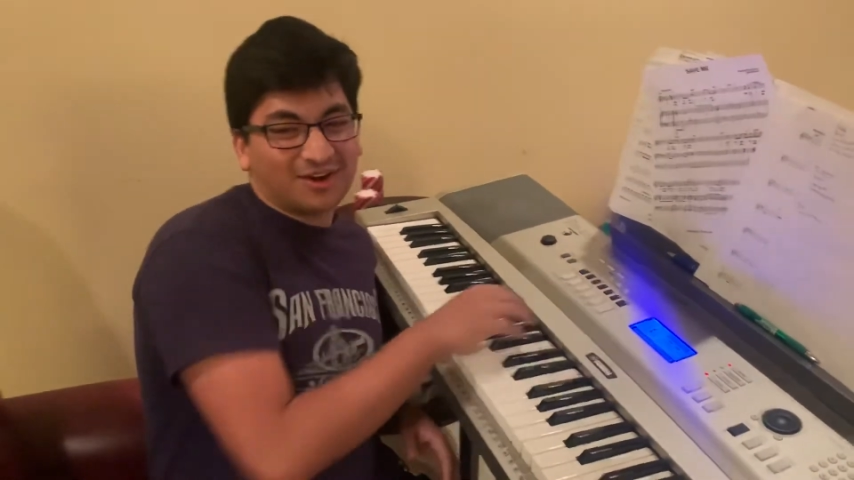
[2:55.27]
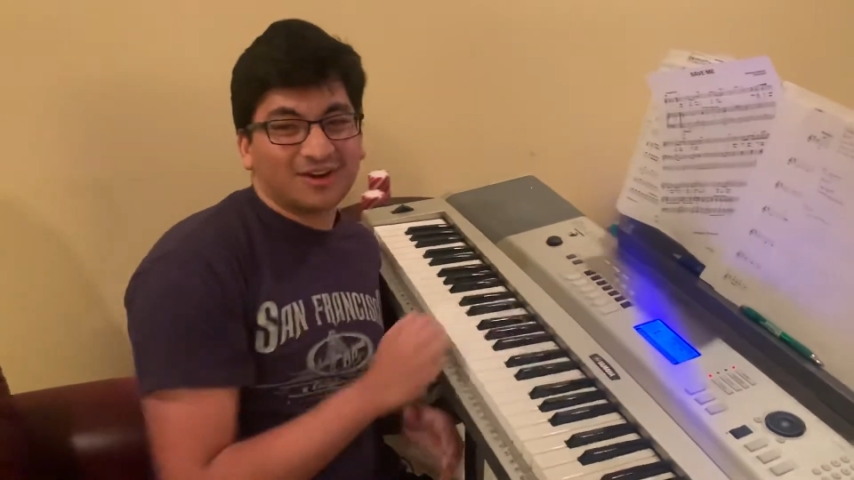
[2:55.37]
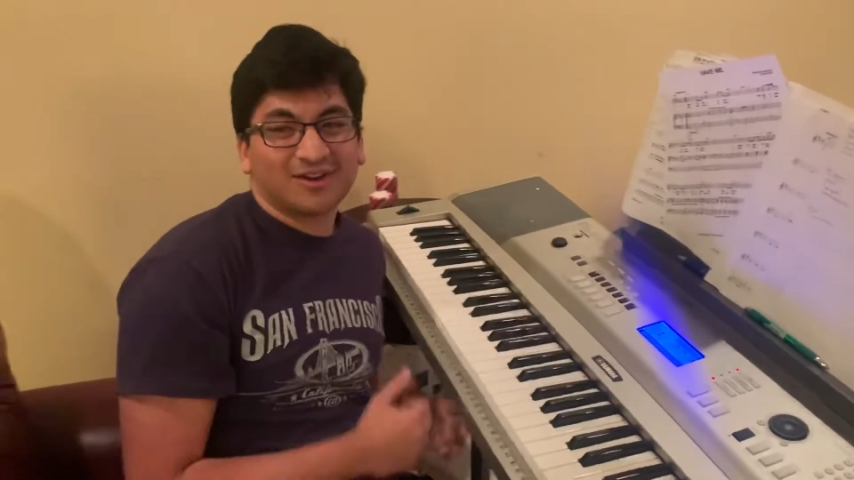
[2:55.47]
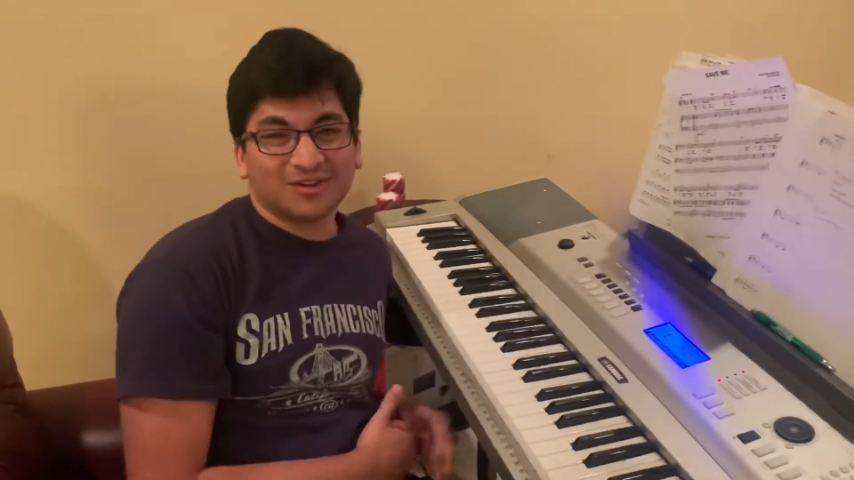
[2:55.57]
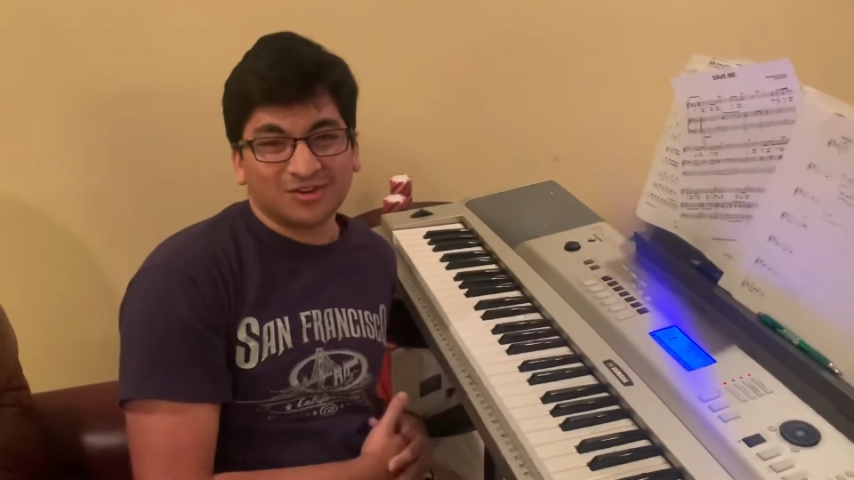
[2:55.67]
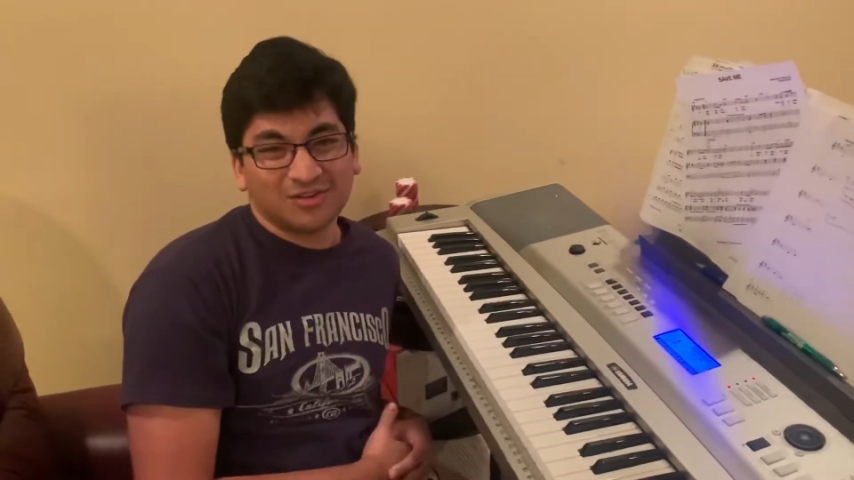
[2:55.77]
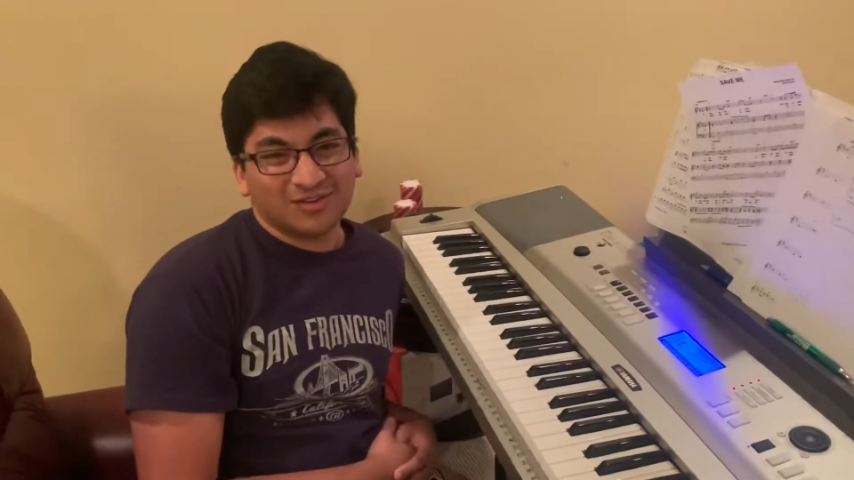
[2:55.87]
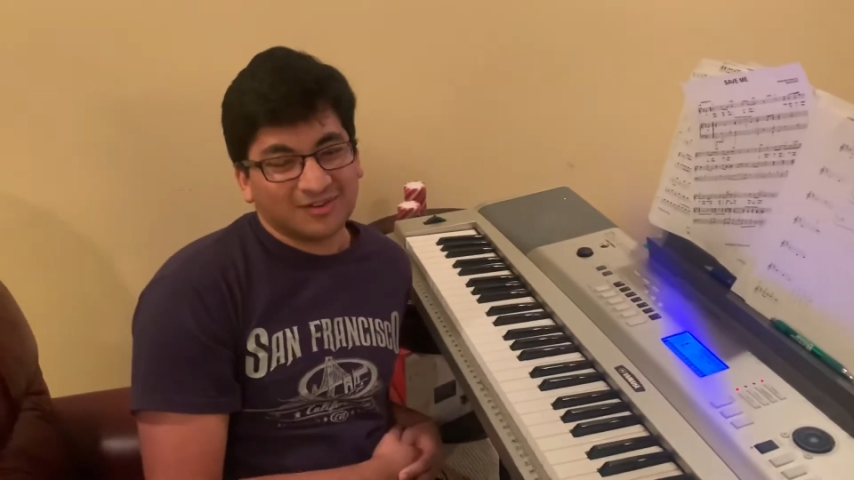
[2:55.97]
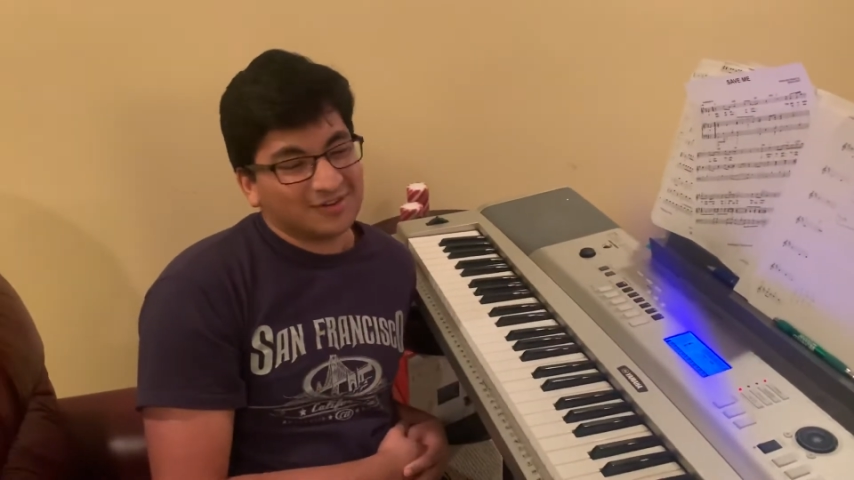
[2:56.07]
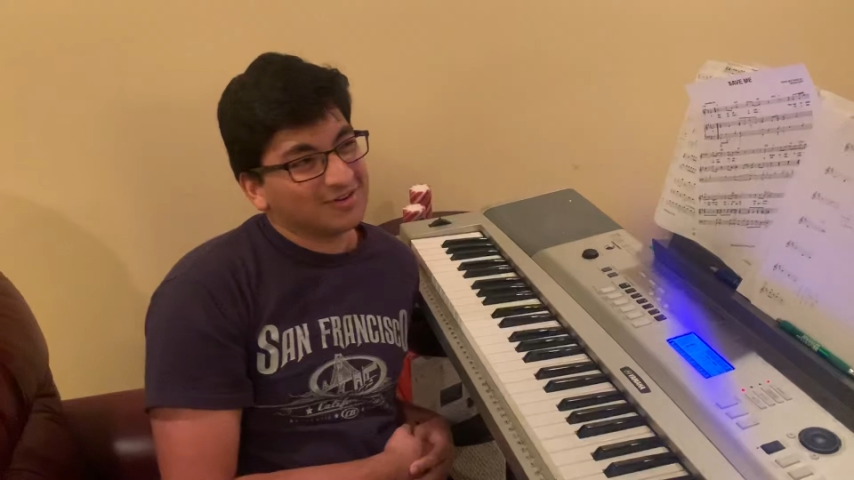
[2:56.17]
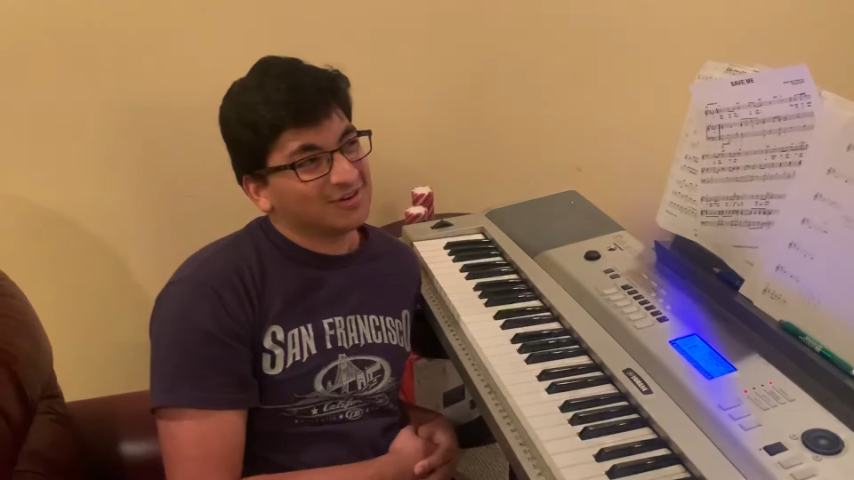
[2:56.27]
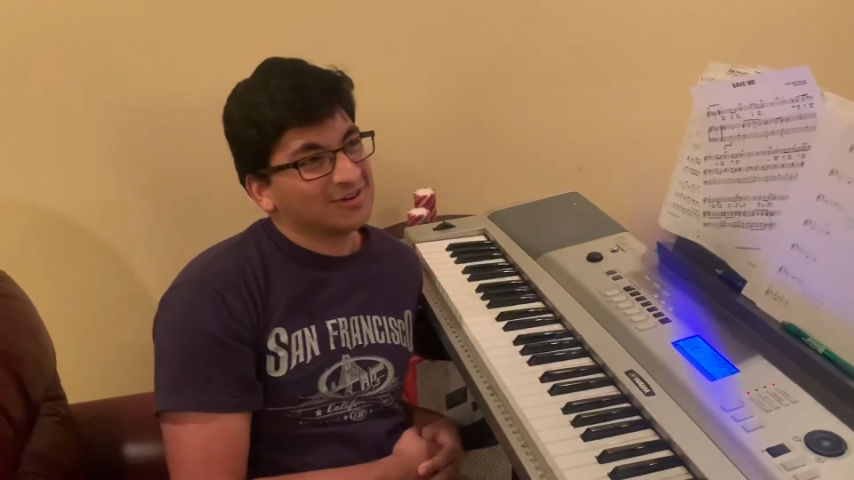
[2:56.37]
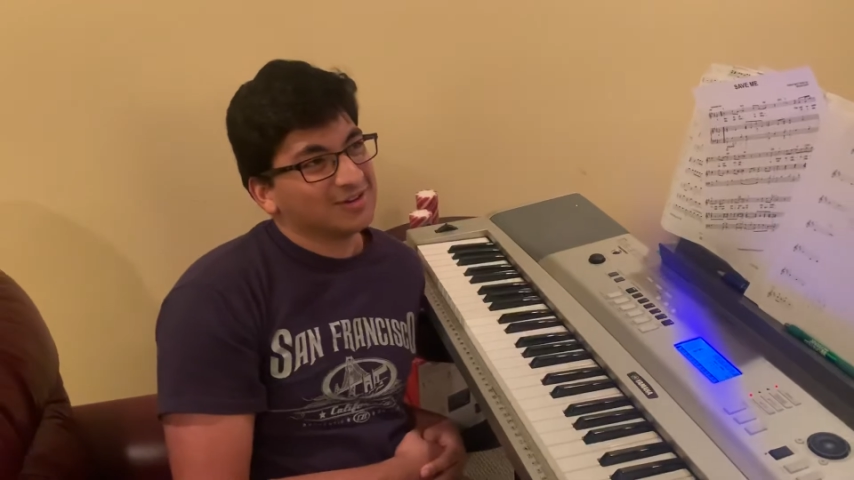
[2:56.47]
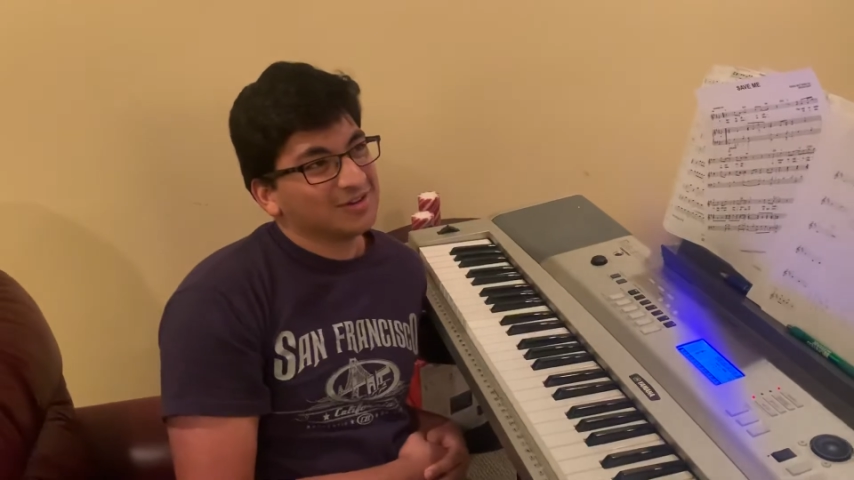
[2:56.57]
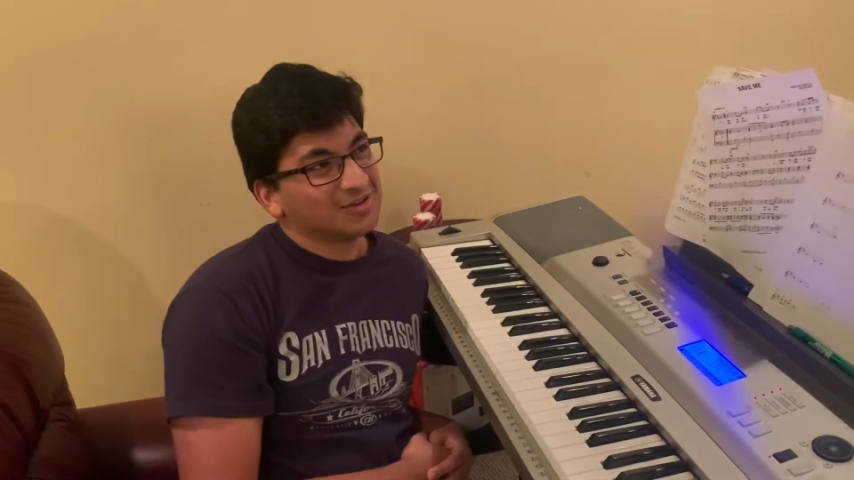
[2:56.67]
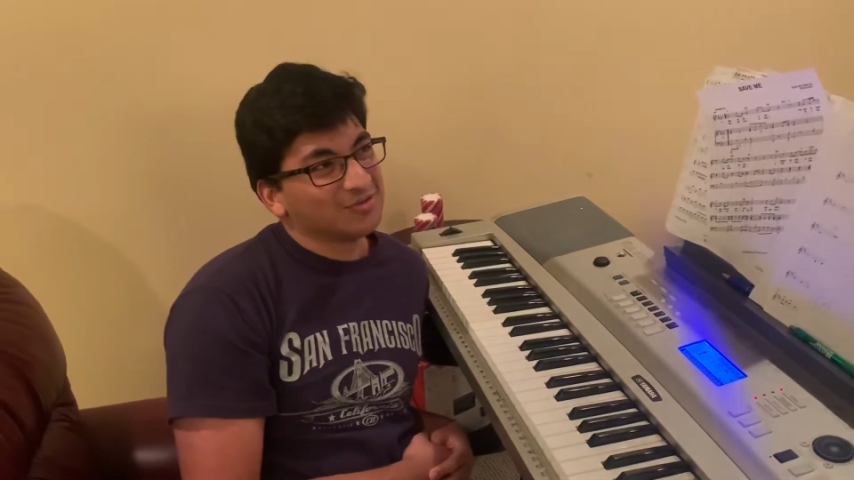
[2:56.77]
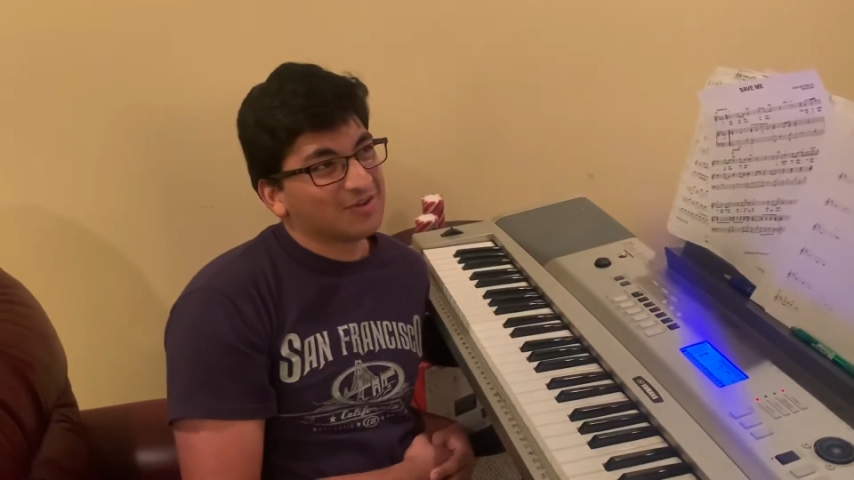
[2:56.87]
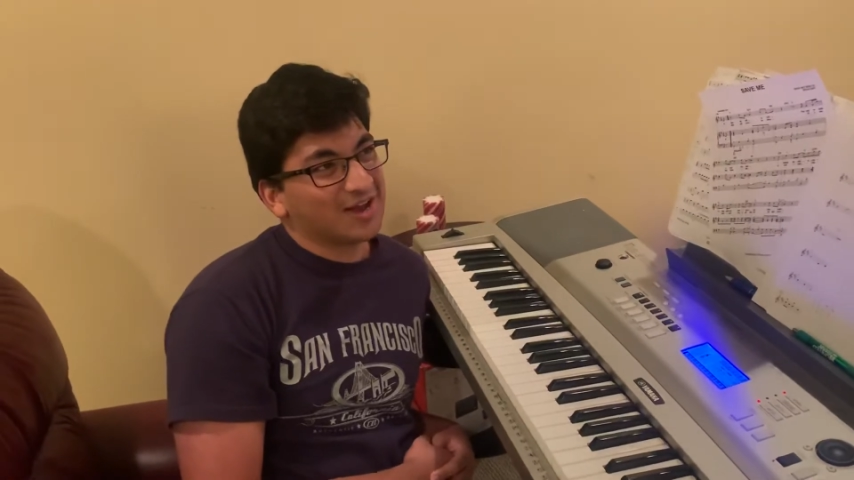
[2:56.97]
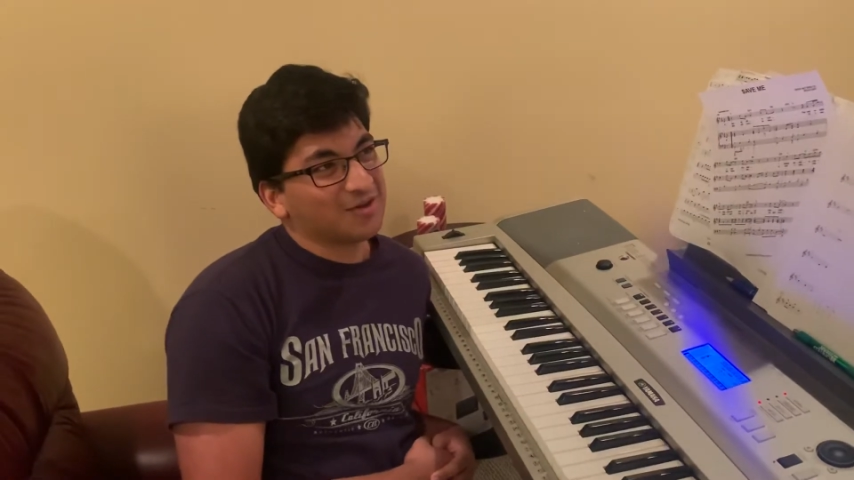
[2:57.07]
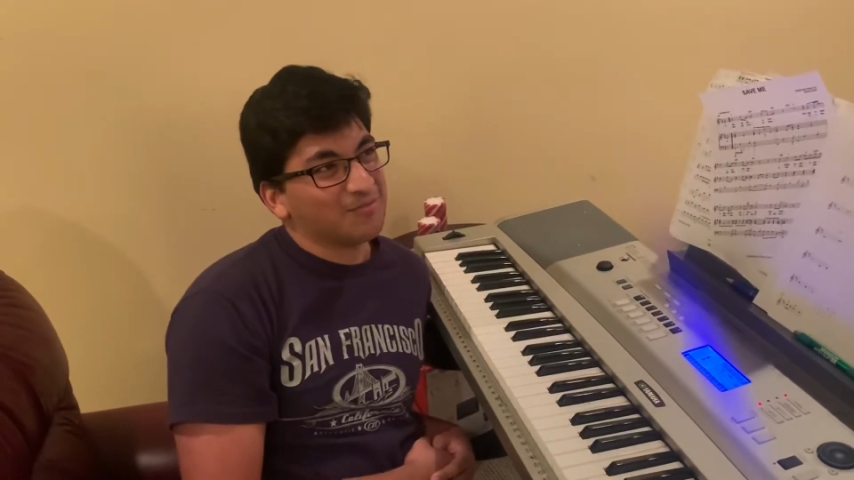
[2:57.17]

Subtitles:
you've got your